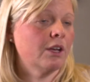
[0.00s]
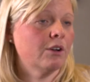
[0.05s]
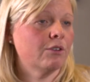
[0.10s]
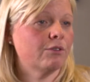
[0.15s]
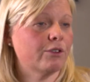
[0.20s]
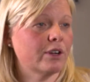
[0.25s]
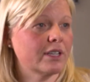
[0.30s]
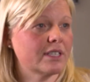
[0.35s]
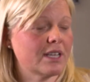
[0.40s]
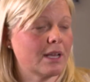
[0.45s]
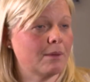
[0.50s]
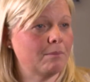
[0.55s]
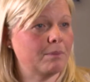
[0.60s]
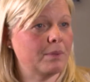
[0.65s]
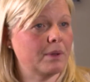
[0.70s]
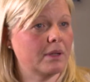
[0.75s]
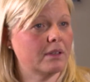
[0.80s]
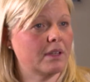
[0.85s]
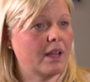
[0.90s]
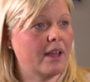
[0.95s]
For
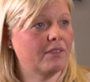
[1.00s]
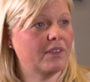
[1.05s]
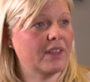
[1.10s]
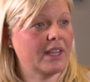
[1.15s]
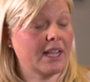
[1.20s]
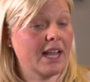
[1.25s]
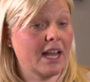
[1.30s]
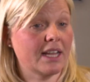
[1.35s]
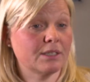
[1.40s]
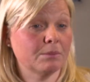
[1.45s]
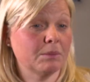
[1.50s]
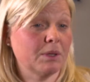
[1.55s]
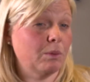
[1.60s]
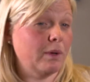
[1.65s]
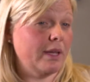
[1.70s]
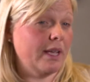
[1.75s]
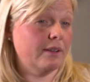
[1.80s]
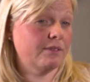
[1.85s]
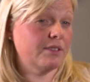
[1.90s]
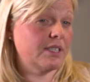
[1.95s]
example, at the Academy
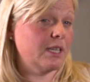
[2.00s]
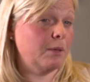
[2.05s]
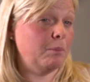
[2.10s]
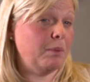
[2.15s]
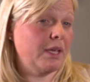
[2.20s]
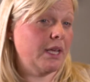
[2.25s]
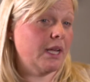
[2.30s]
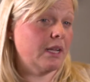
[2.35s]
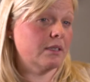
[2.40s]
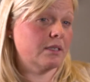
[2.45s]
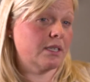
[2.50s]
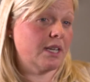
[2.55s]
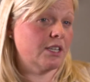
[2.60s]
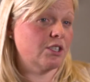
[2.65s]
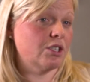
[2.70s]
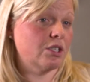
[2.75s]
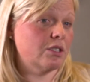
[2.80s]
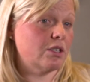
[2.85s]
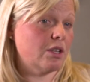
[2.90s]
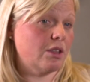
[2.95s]
we have CPL
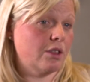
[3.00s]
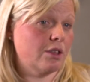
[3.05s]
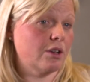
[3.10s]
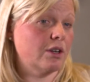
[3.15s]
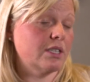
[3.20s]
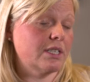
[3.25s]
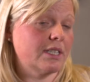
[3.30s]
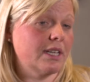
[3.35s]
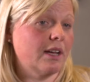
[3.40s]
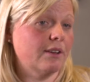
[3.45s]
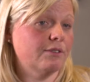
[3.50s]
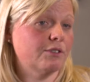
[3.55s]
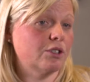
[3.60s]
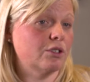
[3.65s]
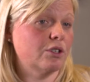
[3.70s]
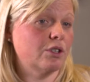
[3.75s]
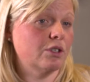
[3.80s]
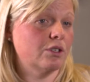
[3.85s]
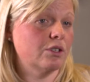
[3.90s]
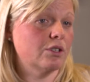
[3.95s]
sessions on Thursday
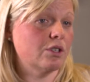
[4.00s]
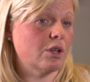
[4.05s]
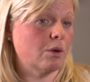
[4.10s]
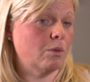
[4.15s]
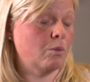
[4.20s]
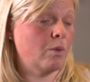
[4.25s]
afternoons